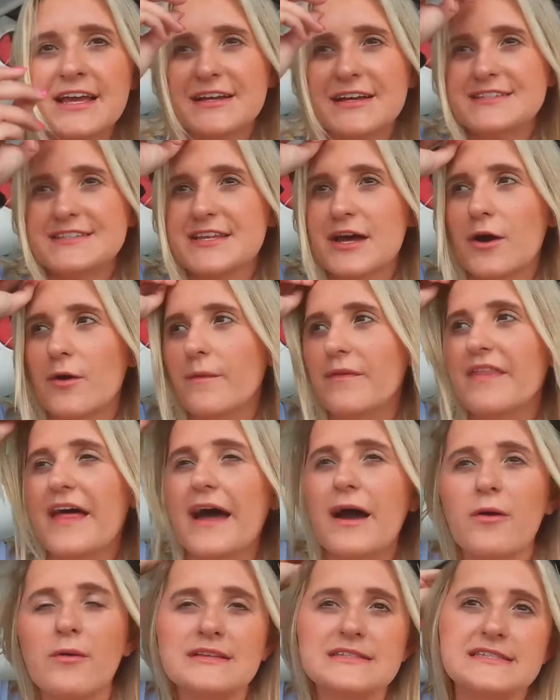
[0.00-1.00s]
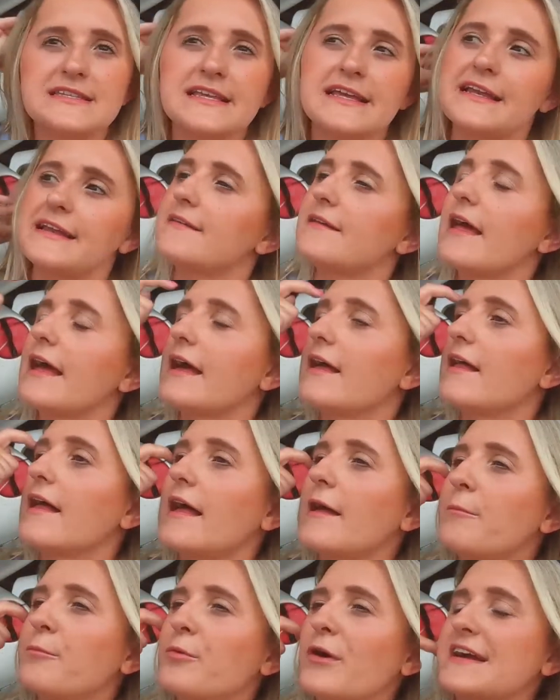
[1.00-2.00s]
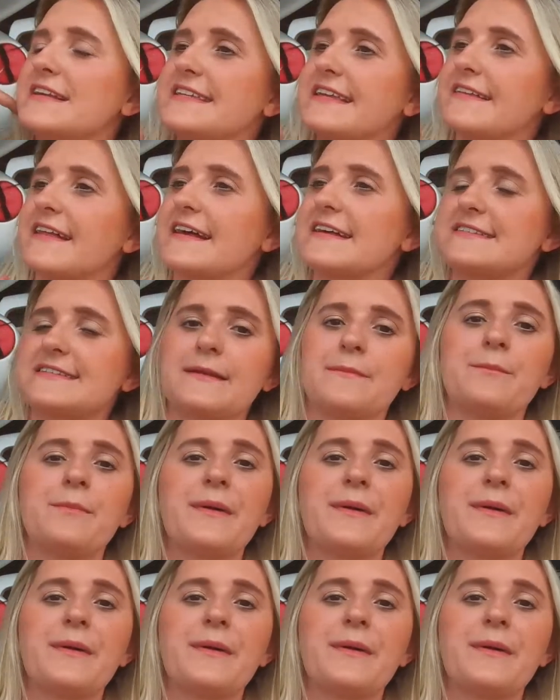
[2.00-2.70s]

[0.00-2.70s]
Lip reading: So that was a pricey lesson,